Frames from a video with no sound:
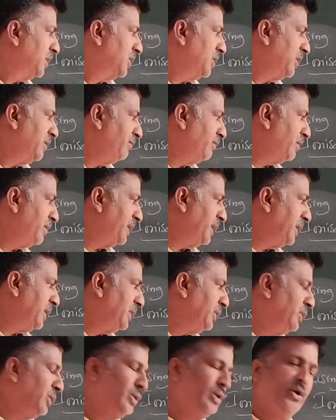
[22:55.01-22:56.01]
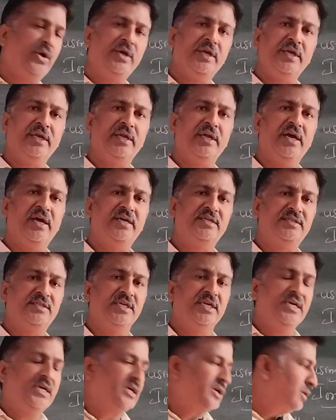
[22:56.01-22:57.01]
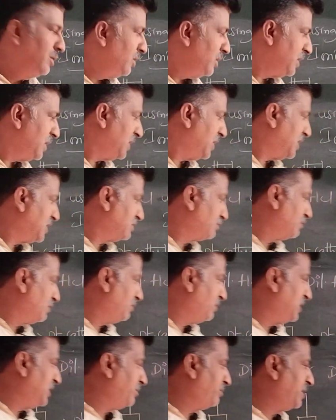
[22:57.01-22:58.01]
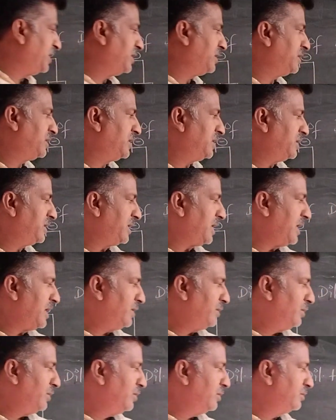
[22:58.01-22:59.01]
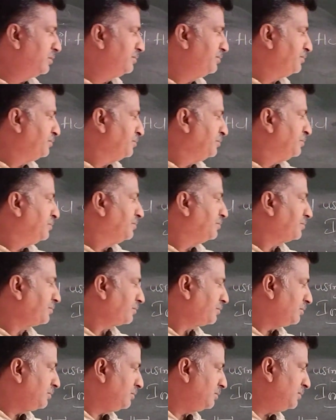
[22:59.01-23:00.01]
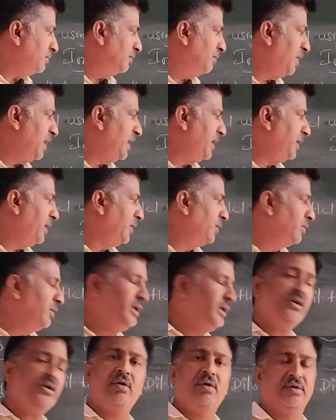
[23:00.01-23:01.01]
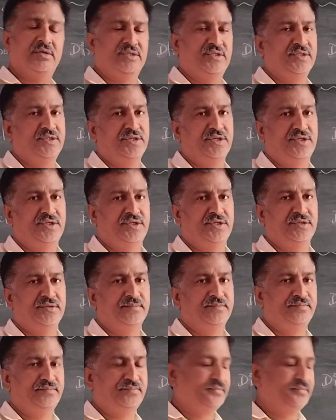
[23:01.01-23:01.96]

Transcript: converting into chlorine gas. Chlorine gas will be liberated at anode by undergoing oxidation,